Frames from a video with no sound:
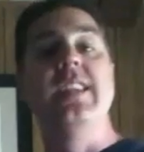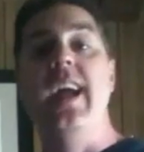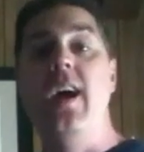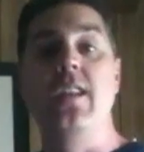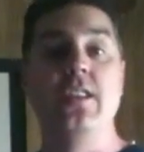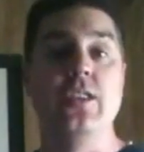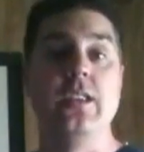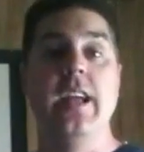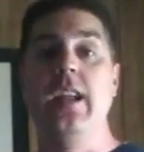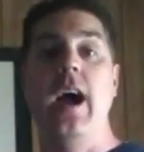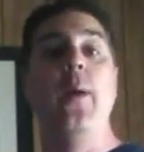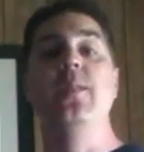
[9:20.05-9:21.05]
down
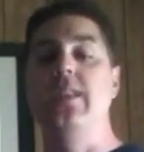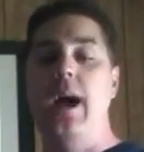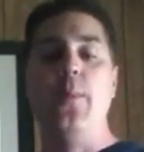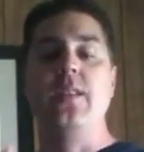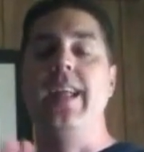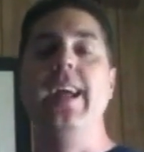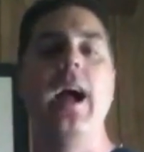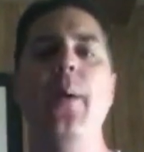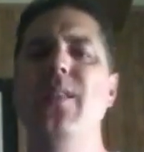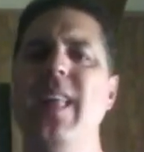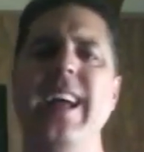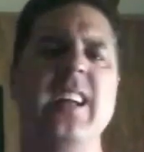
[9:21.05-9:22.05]
and I would like